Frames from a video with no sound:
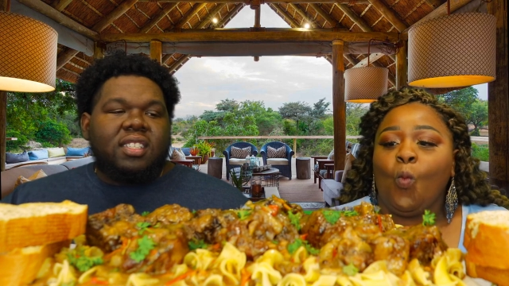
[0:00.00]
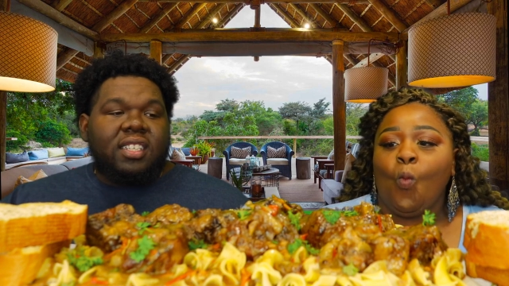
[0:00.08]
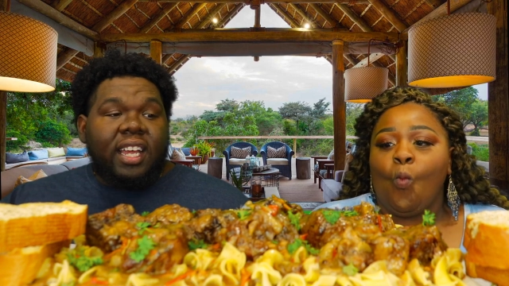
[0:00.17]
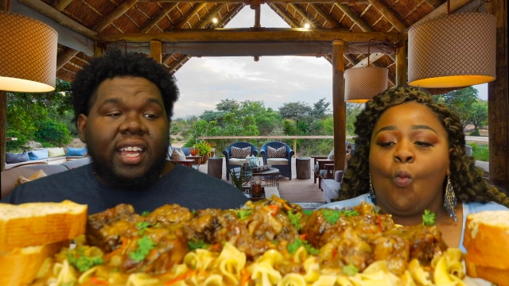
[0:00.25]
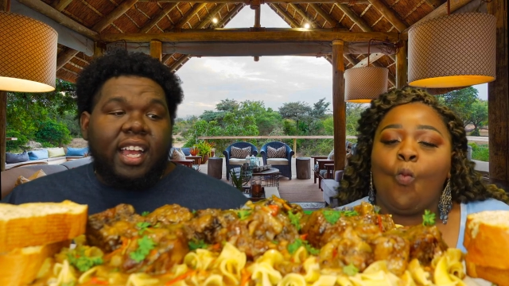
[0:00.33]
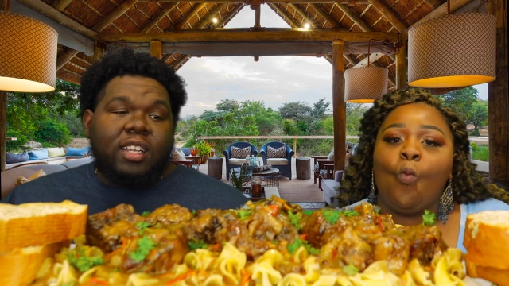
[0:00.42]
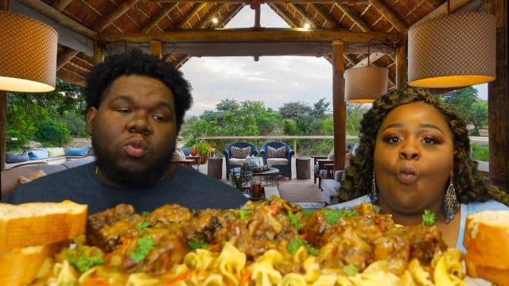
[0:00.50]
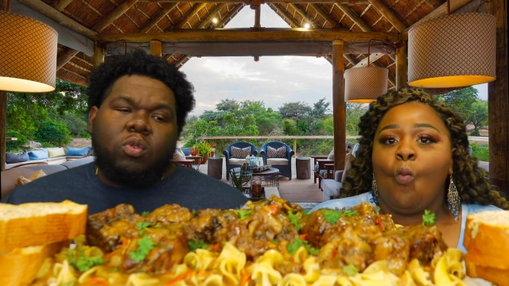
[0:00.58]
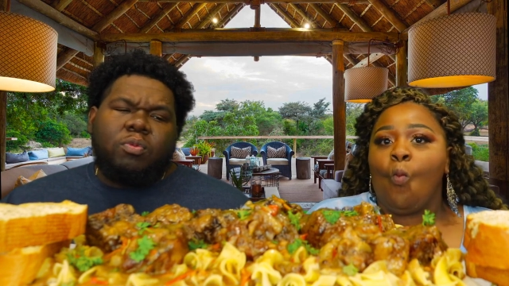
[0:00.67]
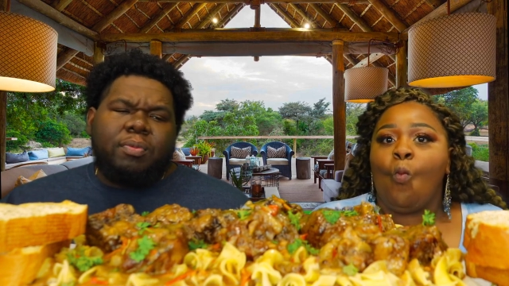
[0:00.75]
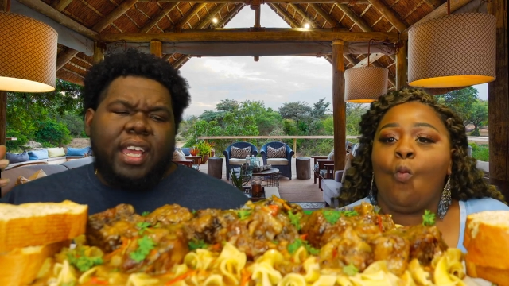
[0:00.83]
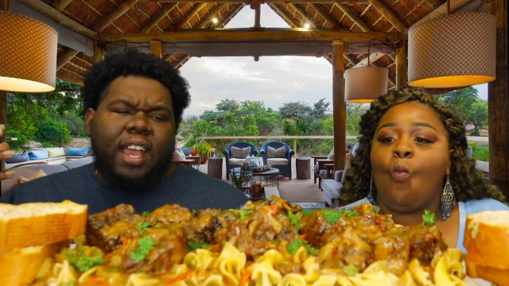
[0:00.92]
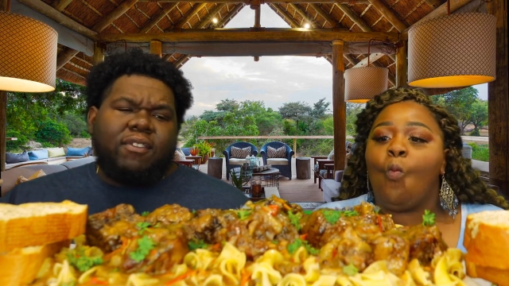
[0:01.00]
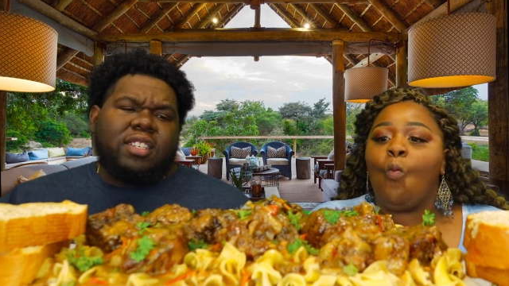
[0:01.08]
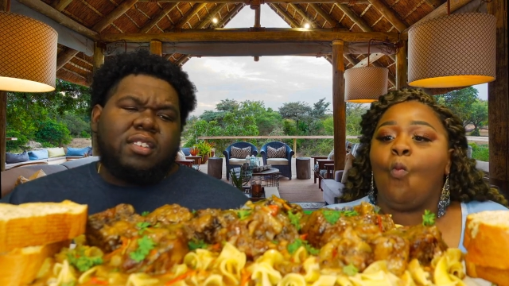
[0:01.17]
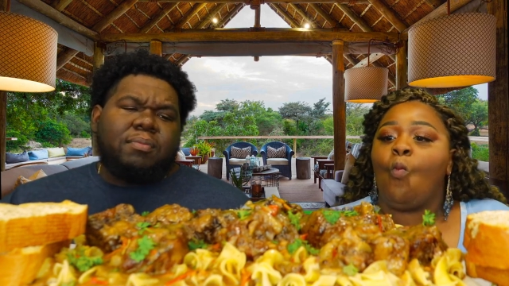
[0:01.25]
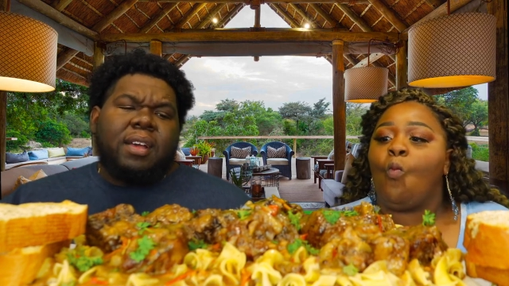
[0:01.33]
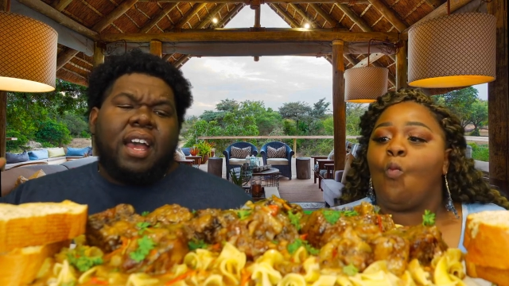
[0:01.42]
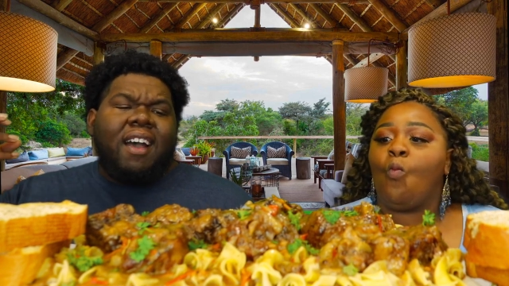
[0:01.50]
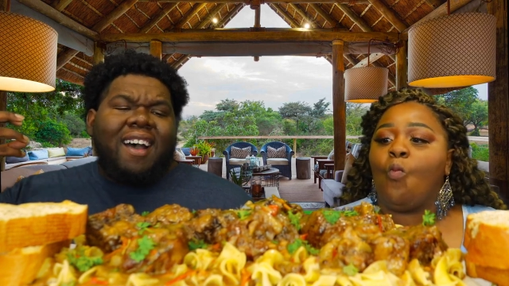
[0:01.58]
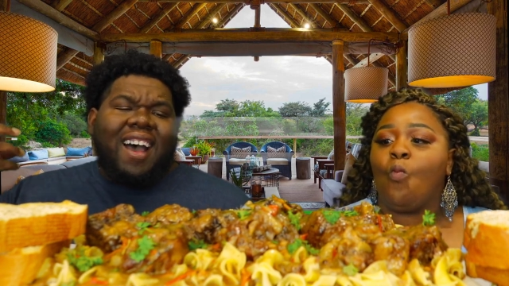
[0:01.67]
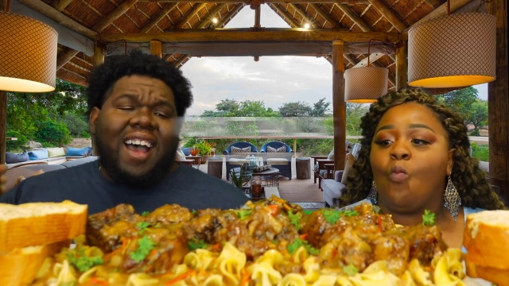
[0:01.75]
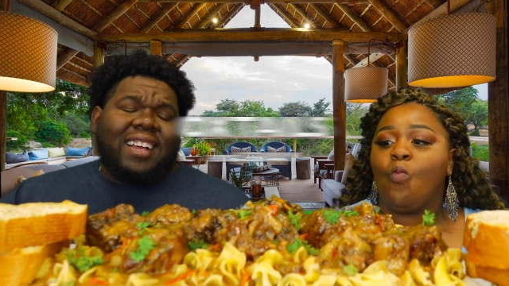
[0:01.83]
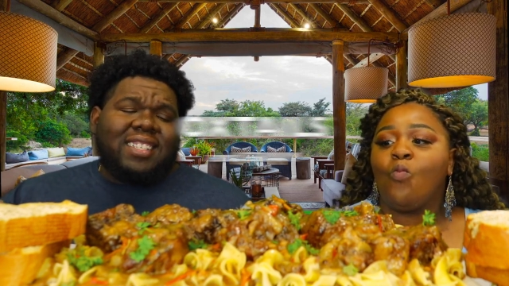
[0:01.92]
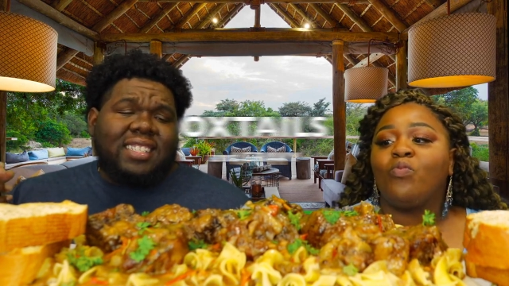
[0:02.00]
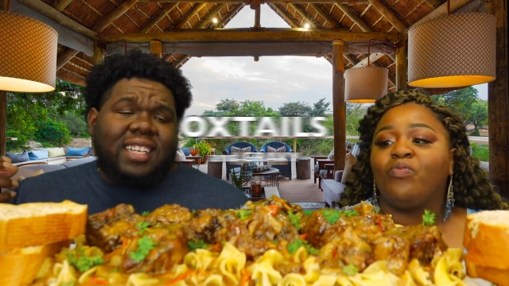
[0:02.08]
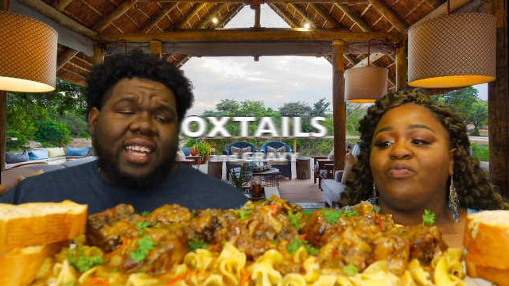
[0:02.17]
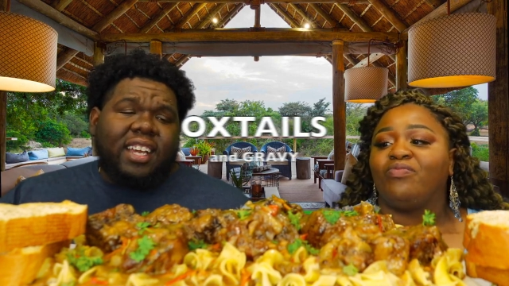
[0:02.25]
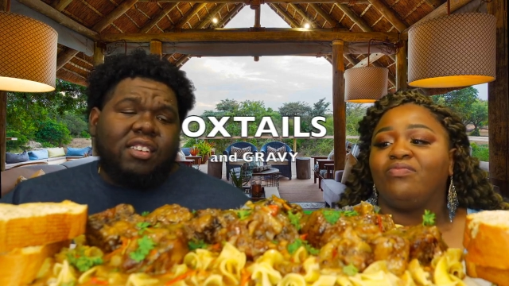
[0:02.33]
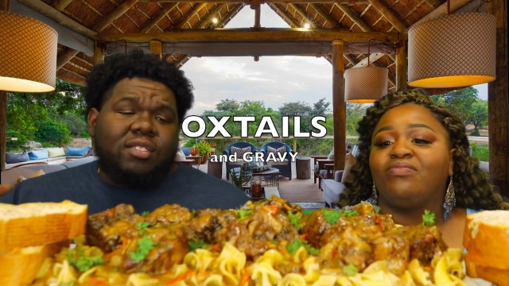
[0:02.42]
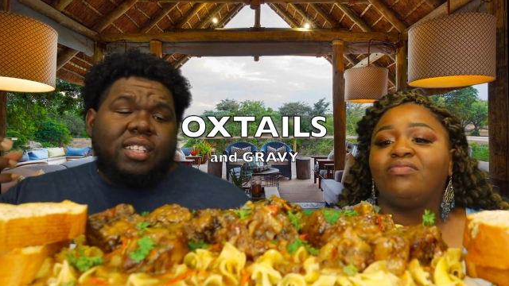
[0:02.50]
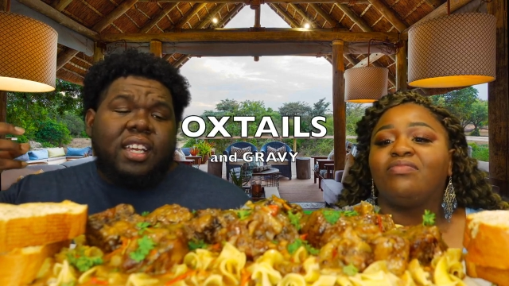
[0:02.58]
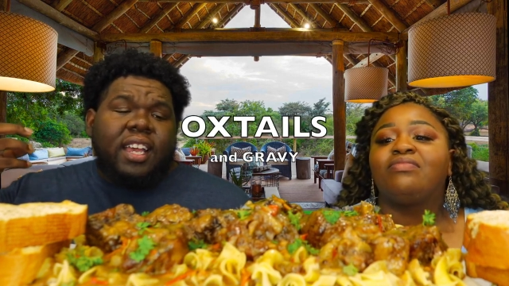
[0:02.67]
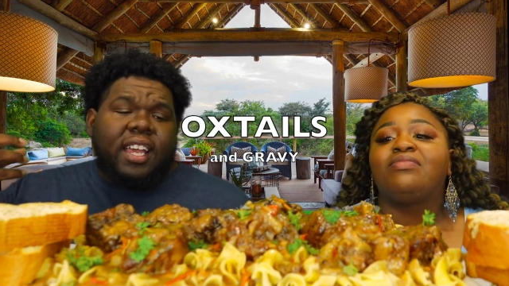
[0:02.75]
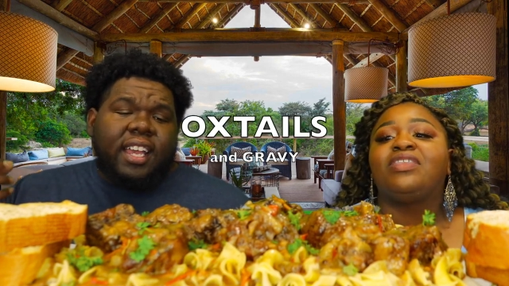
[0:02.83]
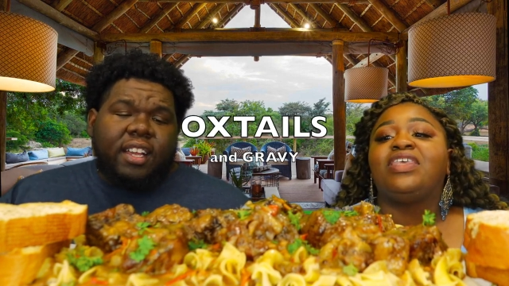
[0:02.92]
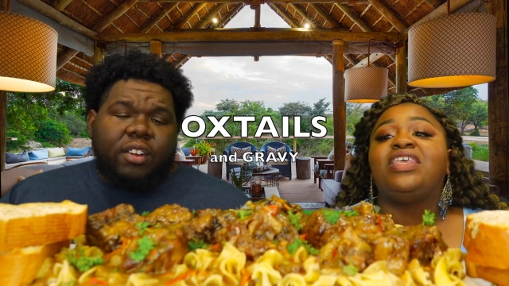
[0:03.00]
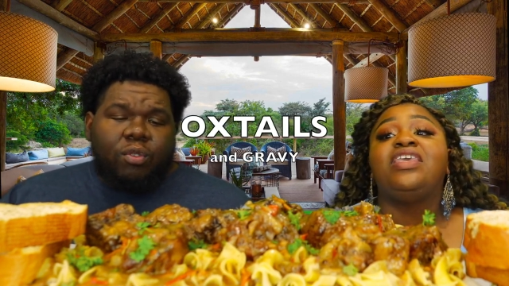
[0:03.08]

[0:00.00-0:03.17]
Speaker 1: today, guys, we will be having some oxtails and